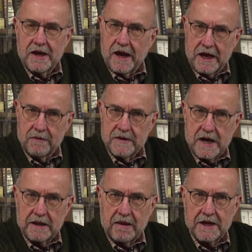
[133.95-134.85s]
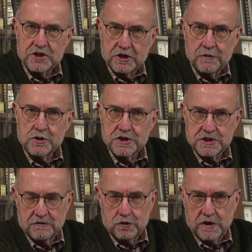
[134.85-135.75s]
and the online solutions
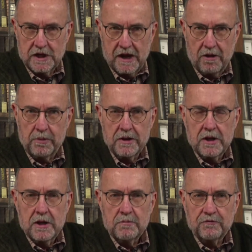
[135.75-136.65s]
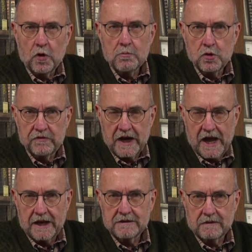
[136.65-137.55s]
if you need help before moving
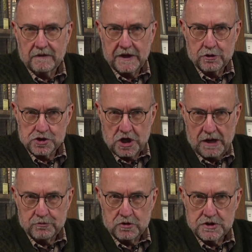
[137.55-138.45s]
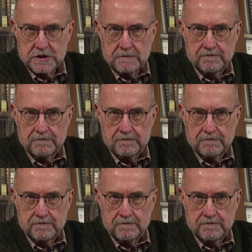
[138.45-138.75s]
on to the later chapters.